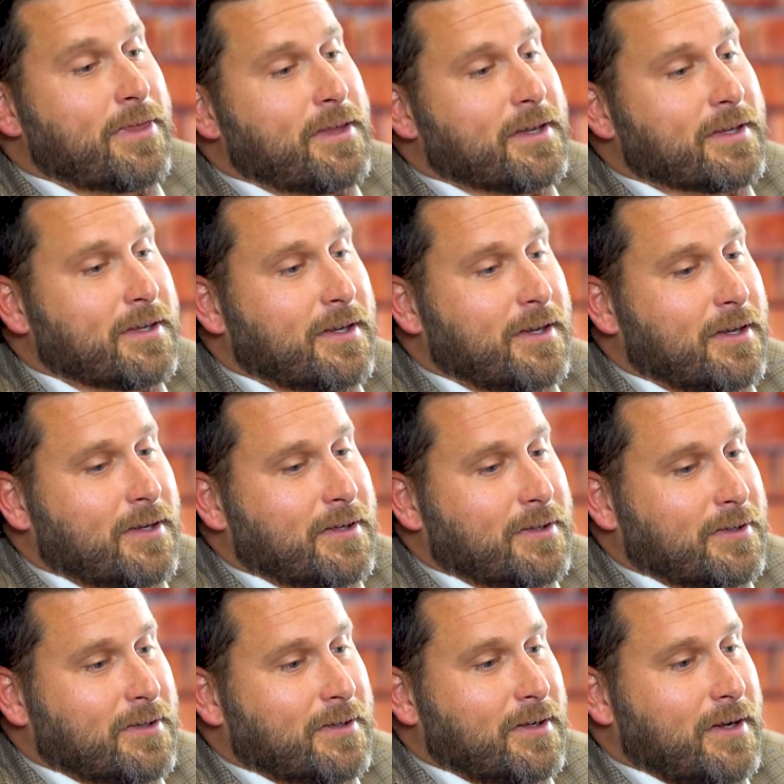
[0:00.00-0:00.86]
think
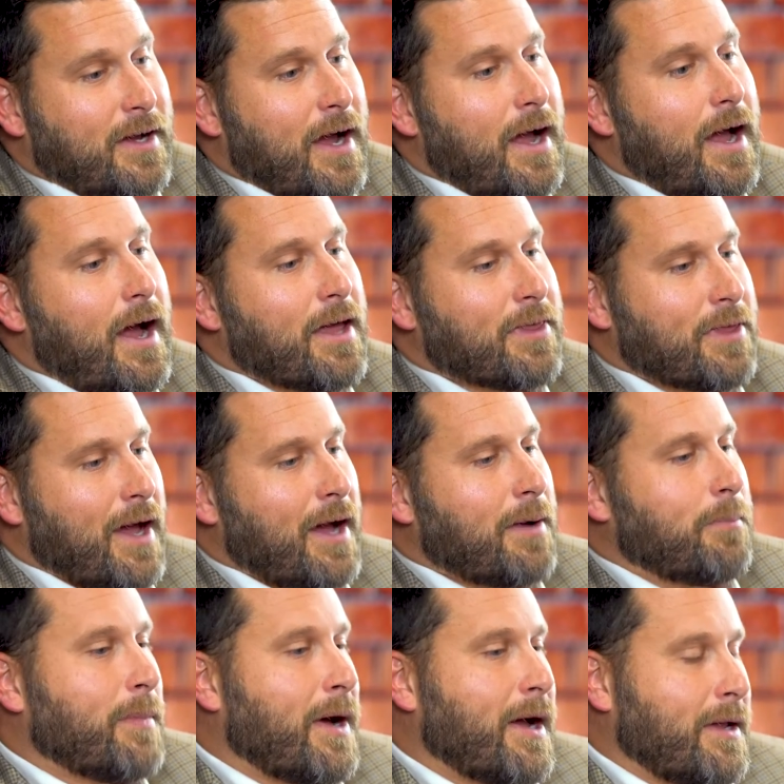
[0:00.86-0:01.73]
and
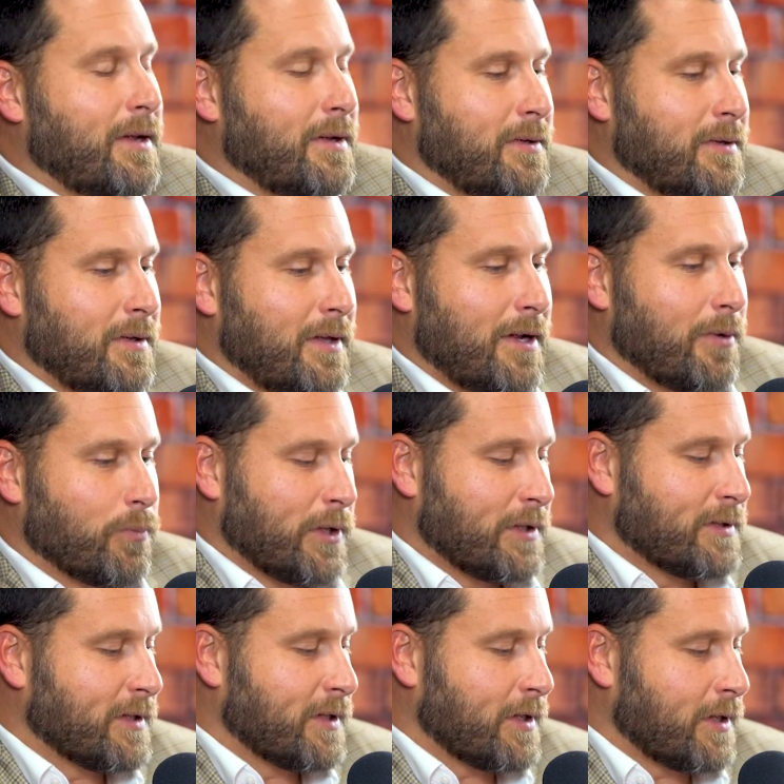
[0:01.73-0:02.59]

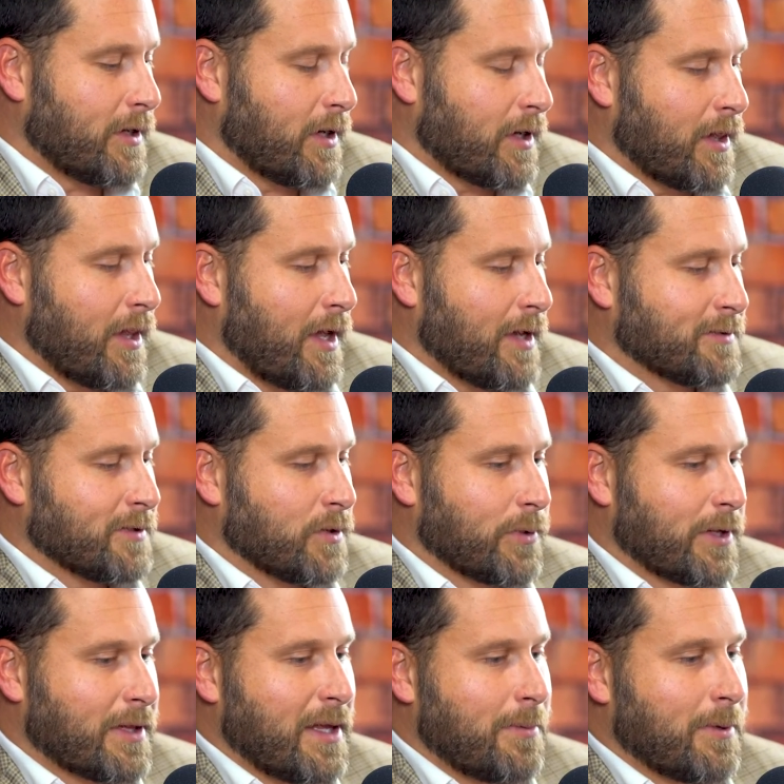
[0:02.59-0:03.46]
we did a class on
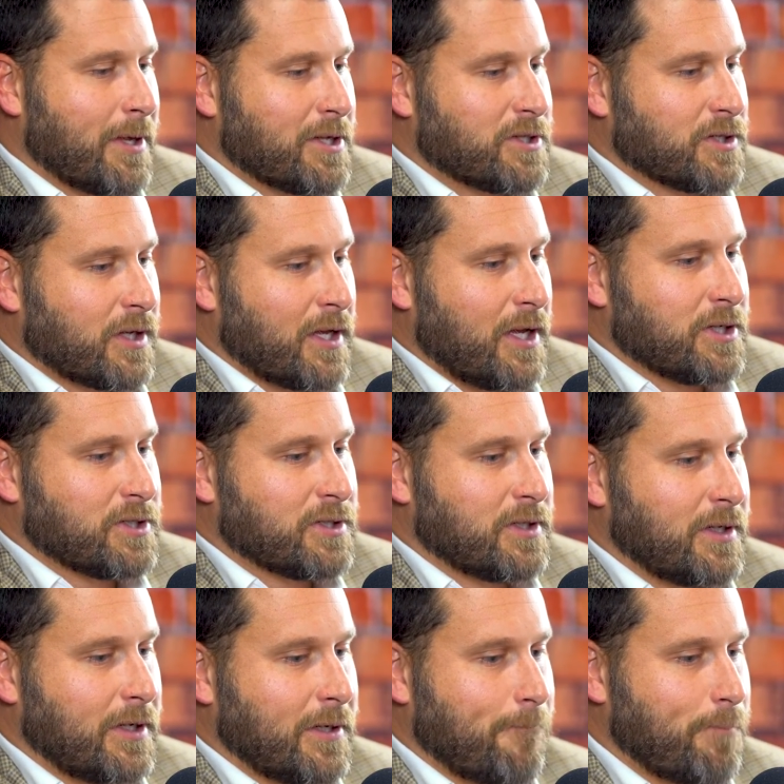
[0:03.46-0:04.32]
reclaiming
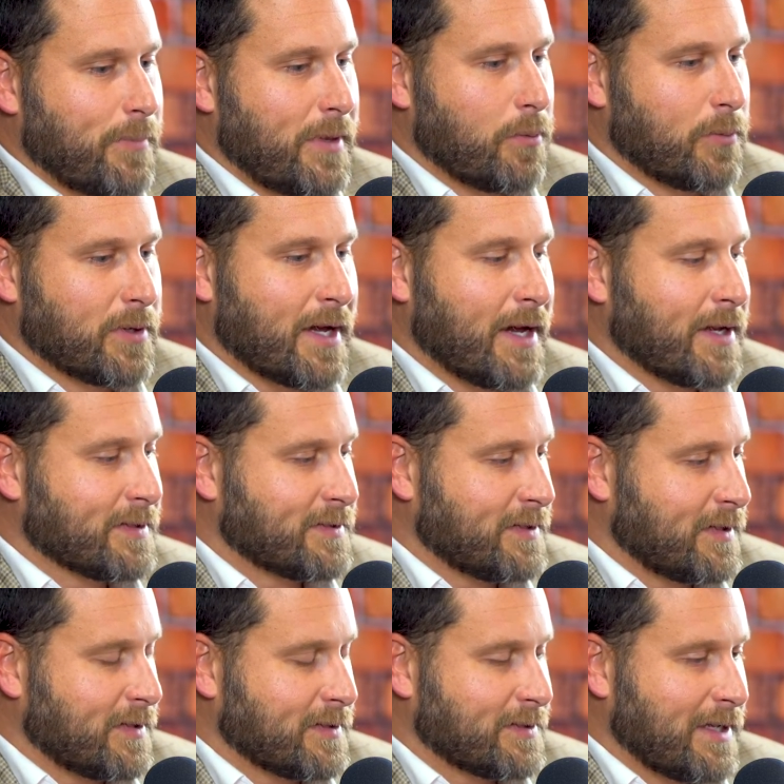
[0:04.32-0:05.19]
education, and we kind of
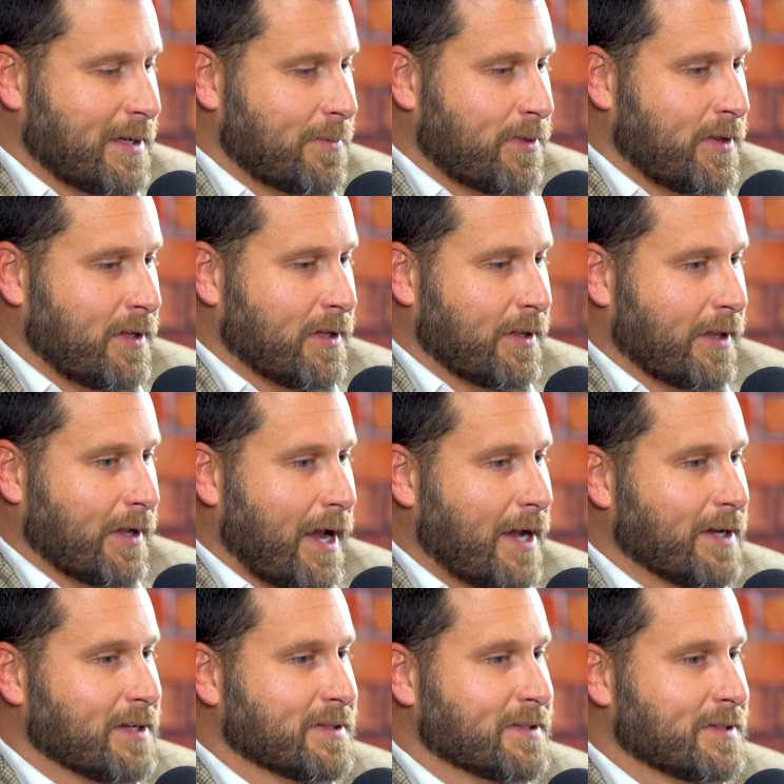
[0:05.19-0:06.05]
said the same thing. Like,
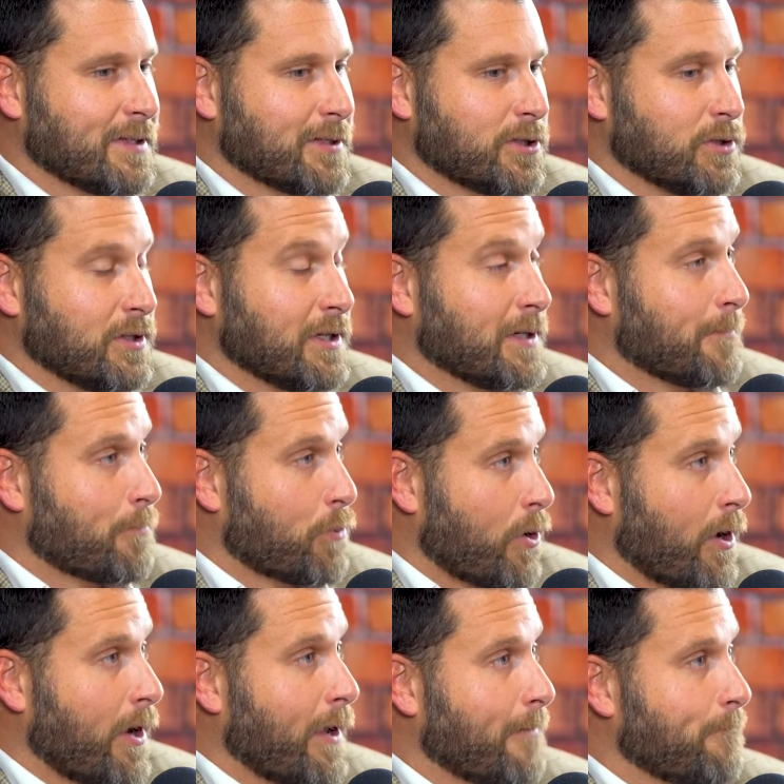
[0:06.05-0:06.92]
I just think you need to
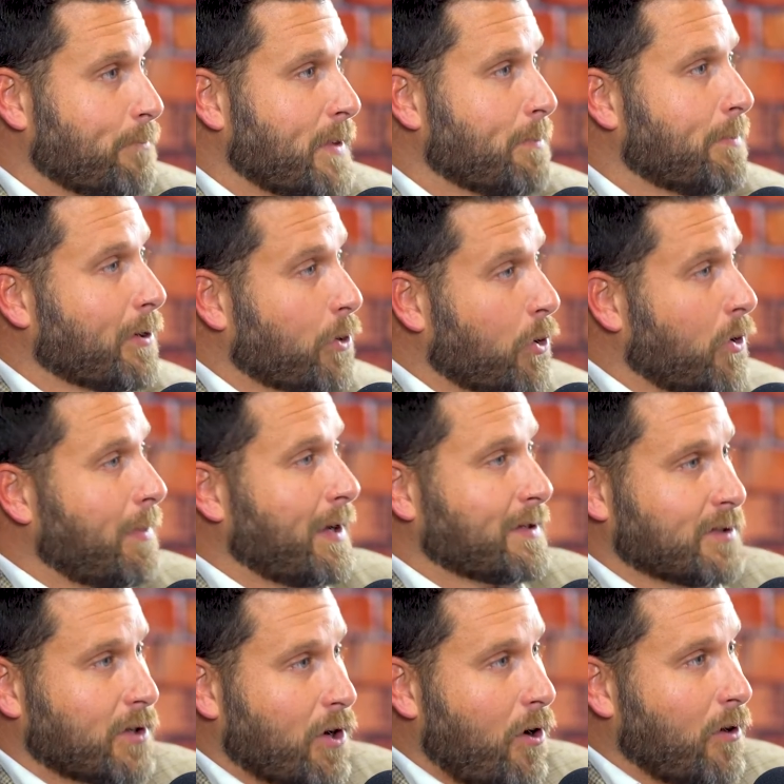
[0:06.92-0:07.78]
pray. But going
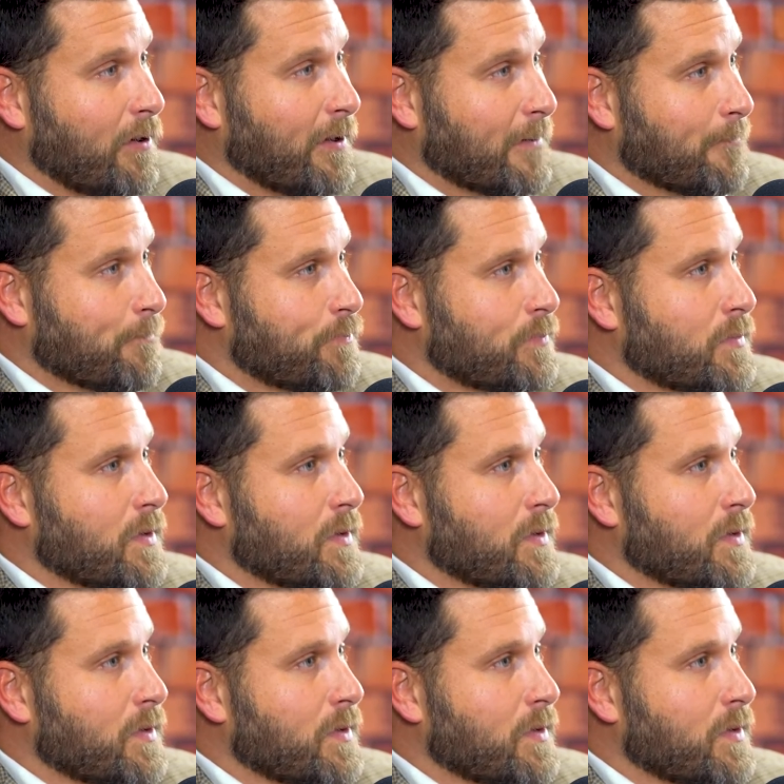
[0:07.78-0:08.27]
back to calling,